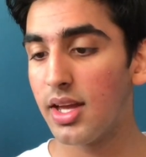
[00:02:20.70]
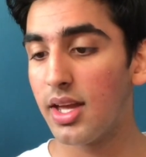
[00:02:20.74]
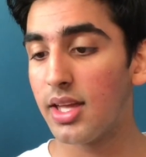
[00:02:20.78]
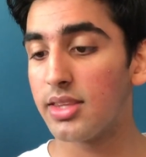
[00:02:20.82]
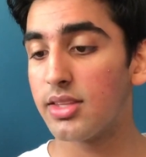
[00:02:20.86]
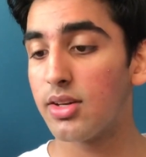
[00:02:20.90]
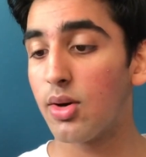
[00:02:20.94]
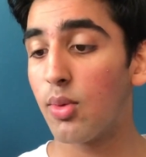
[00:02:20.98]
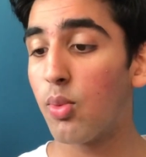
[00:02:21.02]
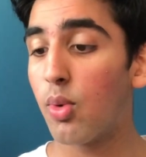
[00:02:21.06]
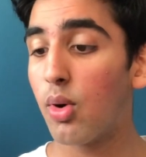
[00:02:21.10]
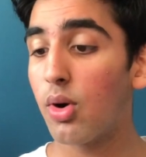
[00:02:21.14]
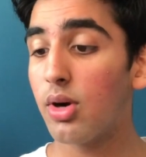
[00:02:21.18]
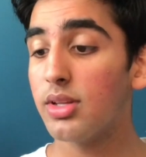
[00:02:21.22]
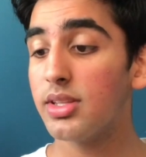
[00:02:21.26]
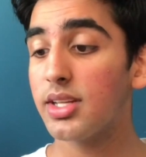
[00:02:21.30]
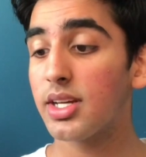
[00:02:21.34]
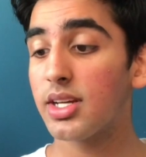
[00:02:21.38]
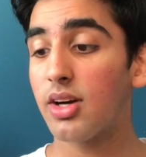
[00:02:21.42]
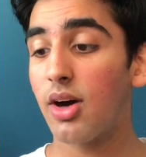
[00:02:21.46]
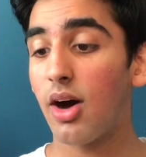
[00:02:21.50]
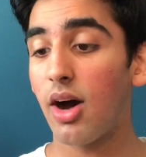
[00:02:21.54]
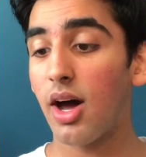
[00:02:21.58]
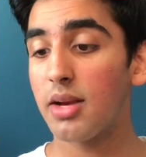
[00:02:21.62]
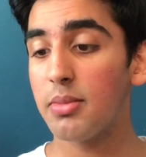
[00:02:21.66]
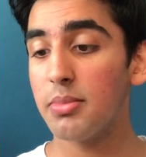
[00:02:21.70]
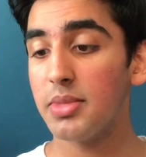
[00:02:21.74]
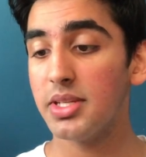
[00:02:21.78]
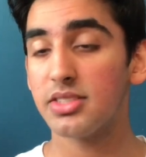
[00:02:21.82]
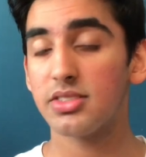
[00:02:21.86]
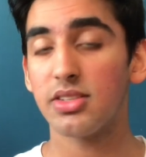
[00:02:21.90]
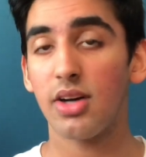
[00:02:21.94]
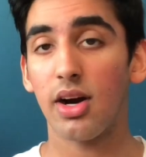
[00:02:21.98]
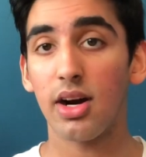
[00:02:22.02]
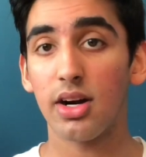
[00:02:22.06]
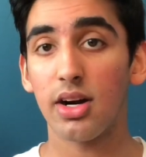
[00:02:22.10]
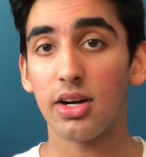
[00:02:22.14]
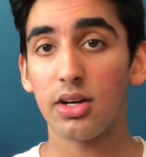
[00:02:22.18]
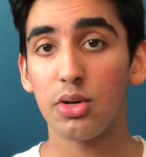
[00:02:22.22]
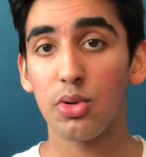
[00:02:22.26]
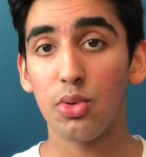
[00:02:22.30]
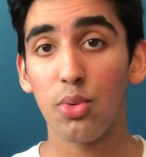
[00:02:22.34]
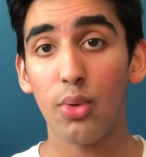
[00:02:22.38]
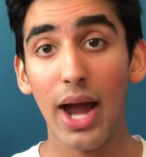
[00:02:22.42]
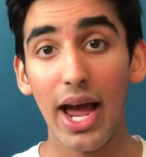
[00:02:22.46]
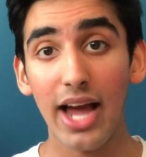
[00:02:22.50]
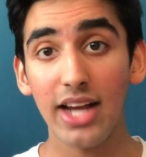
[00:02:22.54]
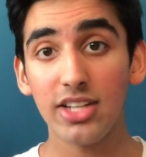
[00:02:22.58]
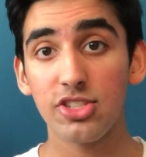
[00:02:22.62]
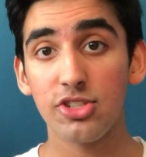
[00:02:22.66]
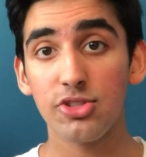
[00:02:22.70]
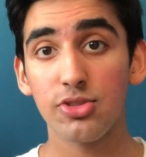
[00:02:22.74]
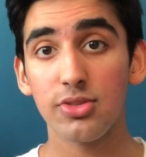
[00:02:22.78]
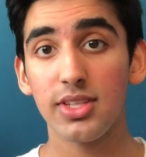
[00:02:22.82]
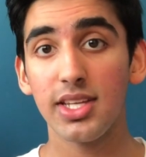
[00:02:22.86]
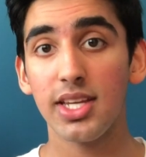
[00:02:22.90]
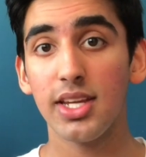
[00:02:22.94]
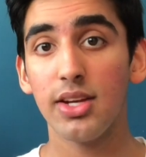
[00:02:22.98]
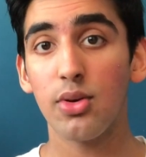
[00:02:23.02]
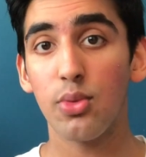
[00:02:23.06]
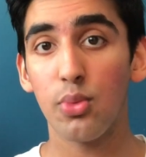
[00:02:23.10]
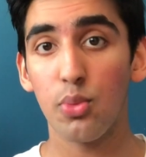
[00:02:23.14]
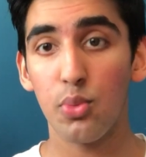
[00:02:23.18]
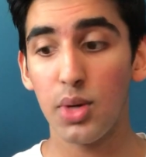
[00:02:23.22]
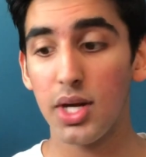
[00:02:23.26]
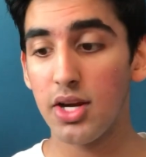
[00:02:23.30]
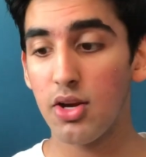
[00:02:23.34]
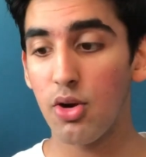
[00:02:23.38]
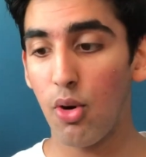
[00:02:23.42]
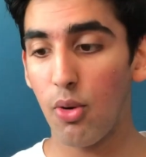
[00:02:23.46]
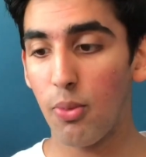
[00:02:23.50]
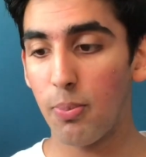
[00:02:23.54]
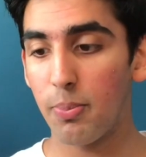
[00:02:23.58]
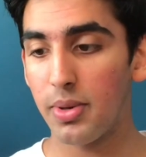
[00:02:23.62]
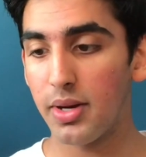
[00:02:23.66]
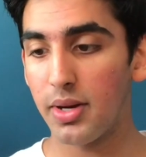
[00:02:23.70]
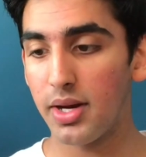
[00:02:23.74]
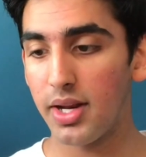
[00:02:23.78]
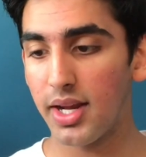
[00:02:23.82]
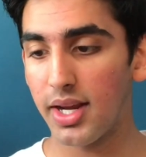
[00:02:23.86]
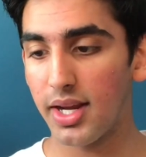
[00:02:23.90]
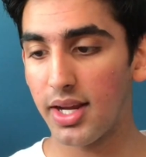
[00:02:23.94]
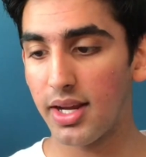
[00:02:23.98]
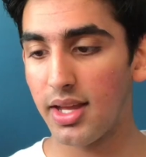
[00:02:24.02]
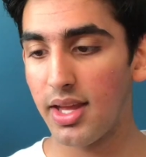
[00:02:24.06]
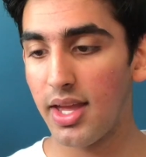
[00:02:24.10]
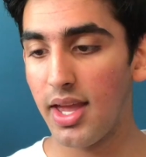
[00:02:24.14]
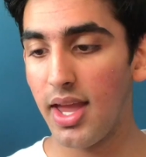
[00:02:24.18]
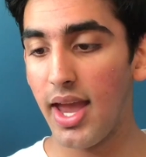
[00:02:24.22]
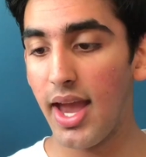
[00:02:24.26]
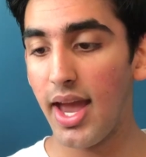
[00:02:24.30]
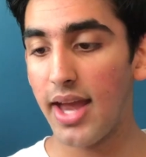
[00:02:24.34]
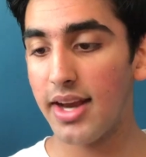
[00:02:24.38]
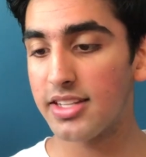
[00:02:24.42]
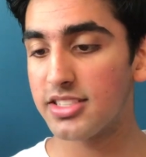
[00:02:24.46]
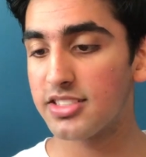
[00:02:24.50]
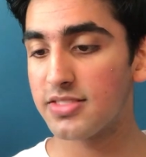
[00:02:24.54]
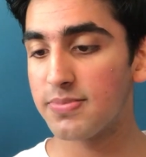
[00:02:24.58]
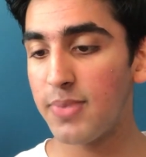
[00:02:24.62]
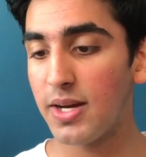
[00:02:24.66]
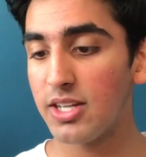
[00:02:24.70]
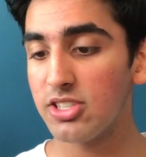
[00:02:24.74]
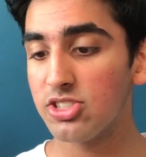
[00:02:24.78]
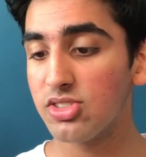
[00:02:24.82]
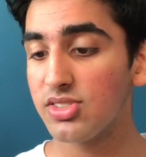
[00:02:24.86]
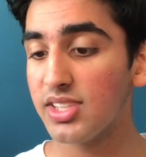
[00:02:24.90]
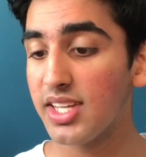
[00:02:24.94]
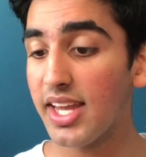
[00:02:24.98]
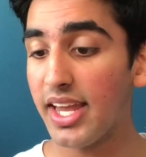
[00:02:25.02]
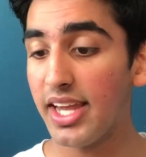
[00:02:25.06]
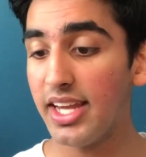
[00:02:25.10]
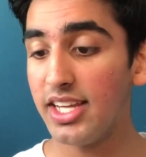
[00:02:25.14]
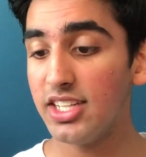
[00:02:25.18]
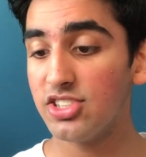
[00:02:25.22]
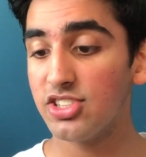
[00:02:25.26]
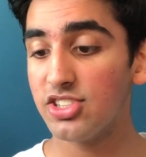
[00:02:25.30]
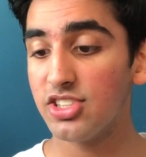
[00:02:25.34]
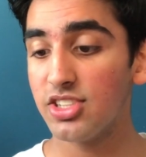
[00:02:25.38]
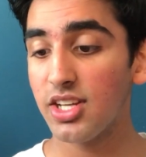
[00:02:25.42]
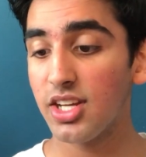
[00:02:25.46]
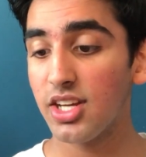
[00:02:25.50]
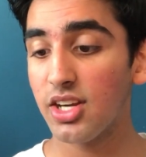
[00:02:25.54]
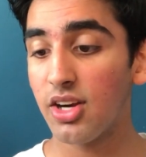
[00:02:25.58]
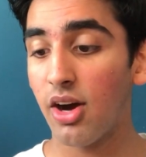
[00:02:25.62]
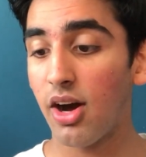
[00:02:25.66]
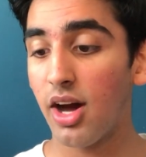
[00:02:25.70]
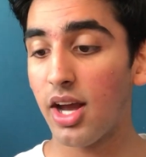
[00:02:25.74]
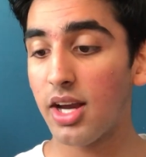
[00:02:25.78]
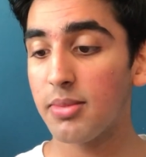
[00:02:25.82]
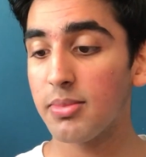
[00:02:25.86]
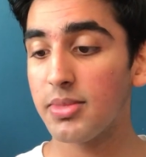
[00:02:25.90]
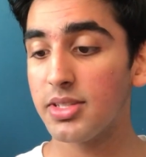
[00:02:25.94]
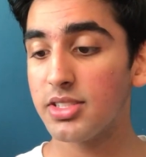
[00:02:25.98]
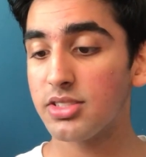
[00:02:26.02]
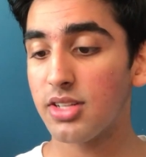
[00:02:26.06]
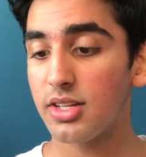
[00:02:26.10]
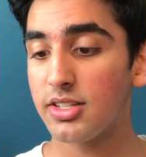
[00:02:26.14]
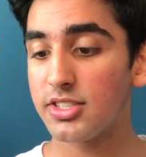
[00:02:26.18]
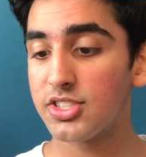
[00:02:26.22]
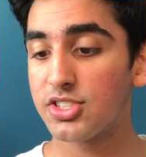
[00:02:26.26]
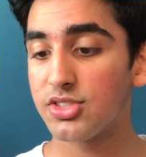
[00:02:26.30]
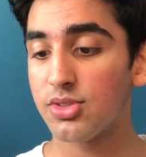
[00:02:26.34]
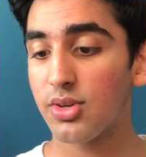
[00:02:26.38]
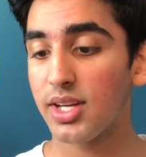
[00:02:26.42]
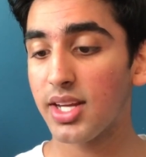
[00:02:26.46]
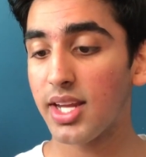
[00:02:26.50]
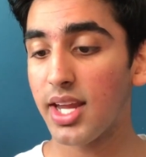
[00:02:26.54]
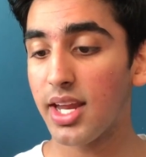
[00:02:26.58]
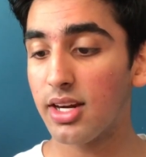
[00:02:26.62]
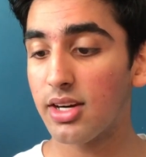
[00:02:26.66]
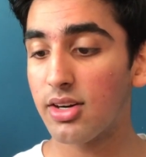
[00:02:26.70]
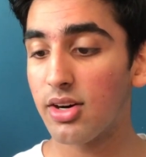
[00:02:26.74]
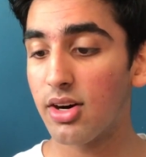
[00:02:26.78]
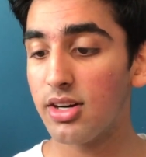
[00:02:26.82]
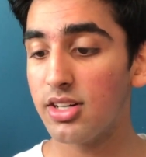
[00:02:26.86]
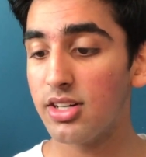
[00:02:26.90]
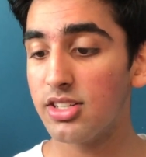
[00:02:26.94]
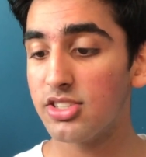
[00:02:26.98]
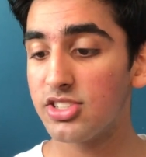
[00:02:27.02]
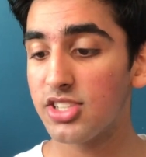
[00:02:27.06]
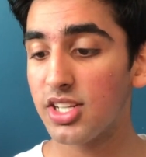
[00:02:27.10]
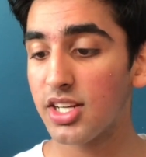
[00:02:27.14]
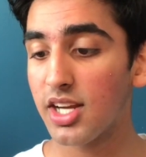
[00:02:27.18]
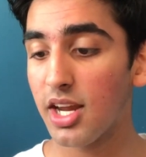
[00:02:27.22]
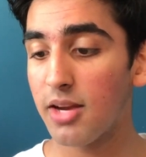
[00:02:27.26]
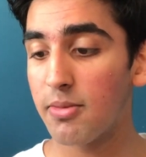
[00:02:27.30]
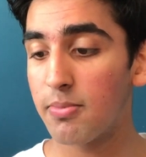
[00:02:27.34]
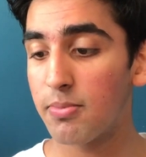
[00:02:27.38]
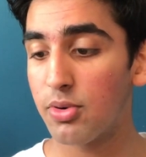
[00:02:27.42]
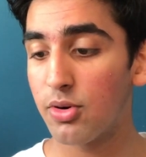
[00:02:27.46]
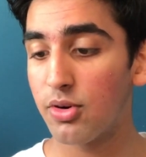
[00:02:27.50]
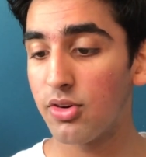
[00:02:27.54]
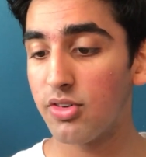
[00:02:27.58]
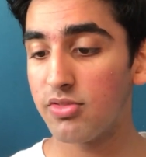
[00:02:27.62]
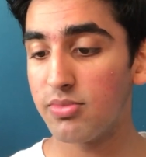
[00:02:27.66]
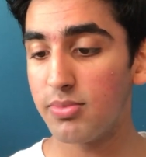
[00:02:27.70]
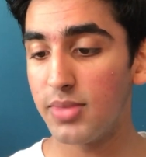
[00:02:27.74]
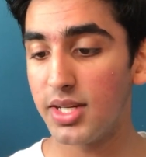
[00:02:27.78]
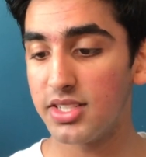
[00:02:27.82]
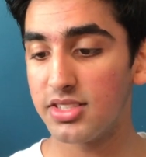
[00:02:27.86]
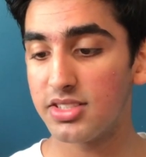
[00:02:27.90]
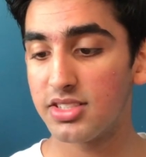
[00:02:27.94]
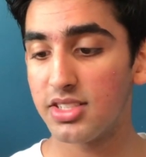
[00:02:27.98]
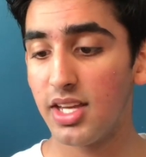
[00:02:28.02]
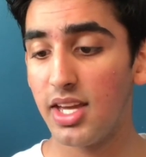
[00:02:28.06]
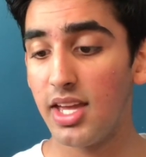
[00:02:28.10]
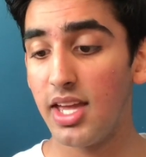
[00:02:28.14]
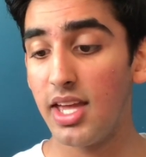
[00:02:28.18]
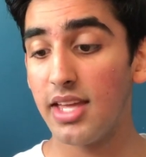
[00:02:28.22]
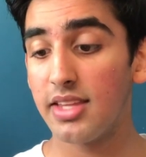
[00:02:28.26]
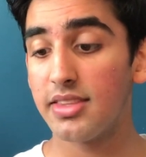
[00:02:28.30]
"The world economies are gradually reopening, and especially Asian economies are showing encouraging improvements.